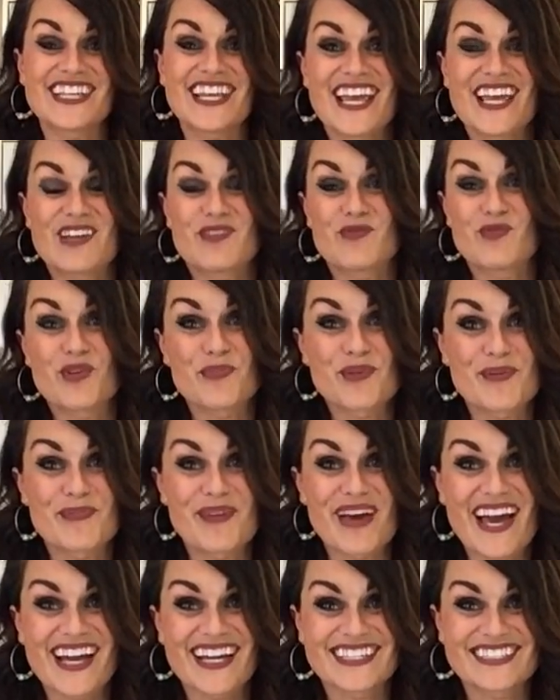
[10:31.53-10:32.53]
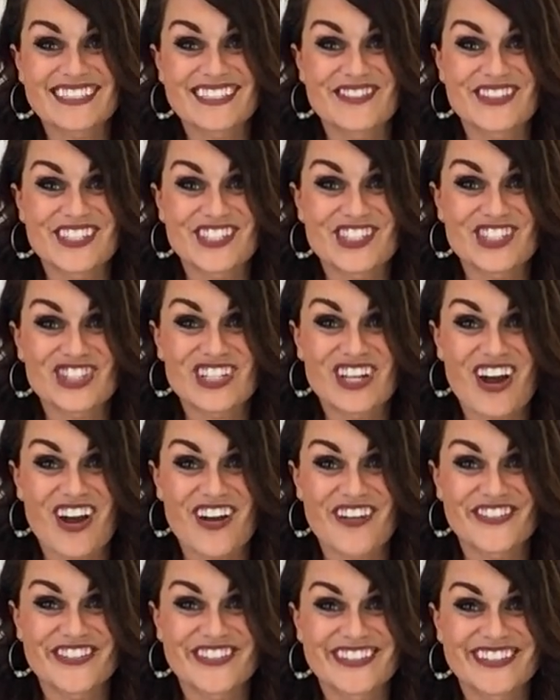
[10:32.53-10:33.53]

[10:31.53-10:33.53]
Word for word: and we'll be back to finish it off.